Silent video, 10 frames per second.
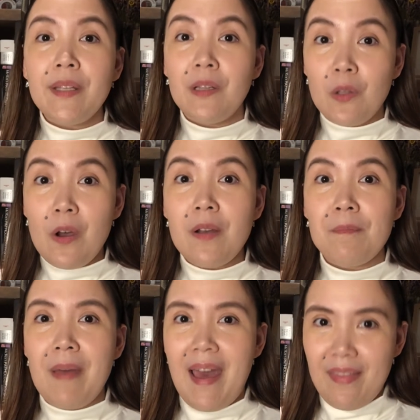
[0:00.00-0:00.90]
long
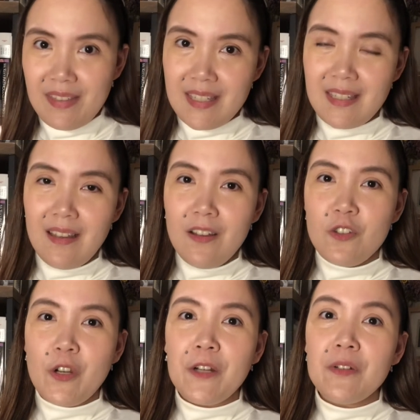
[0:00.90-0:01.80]
baths.
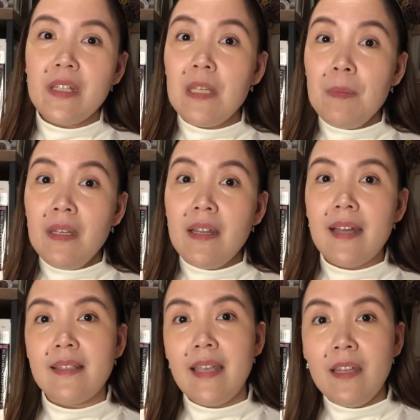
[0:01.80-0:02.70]
Try to keep it
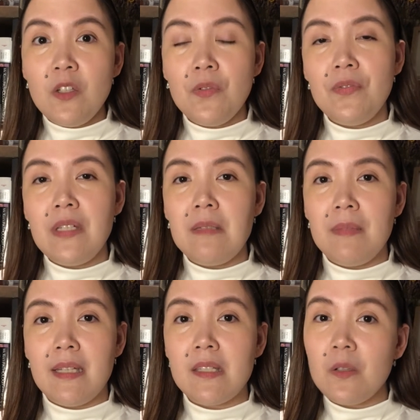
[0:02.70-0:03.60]
at 10 to 15
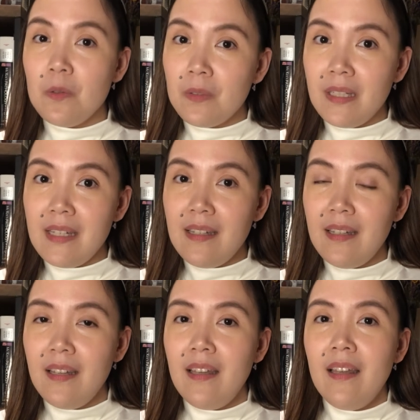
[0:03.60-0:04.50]
minutes only
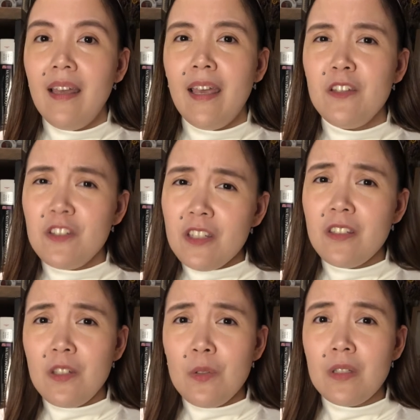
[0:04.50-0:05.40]
and just
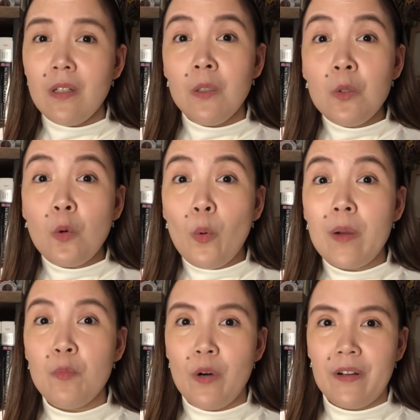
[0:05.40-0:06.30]
use
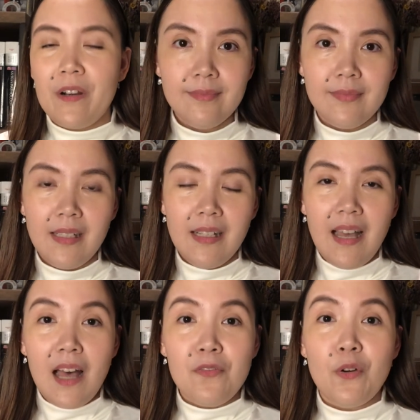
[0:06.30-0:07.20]
lukewarm water.
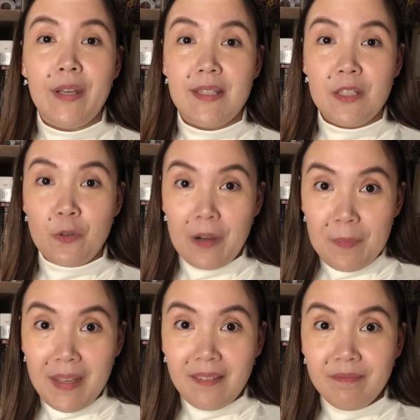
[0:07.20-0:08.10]
Avoid
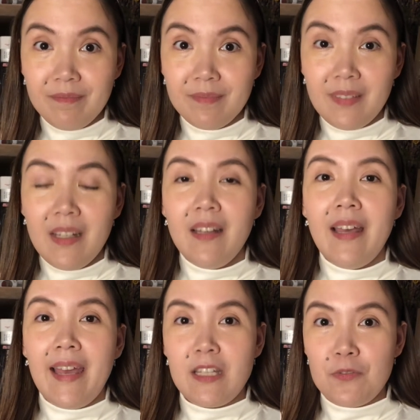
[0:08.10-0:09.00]
scrubbing,
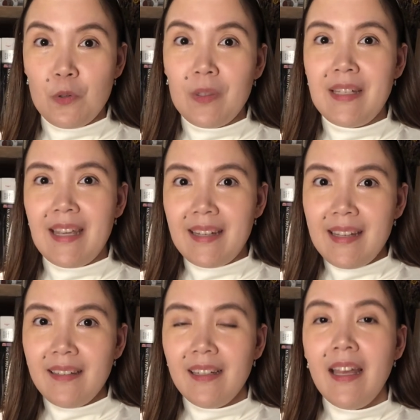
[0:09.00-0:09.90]

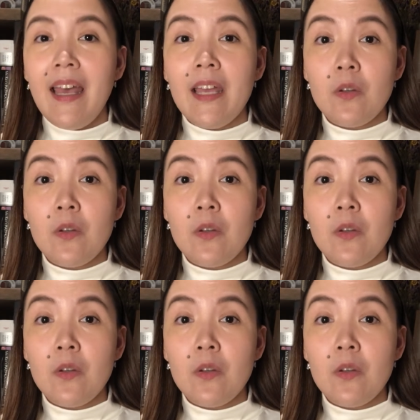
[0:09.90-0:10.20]
exfoliating, and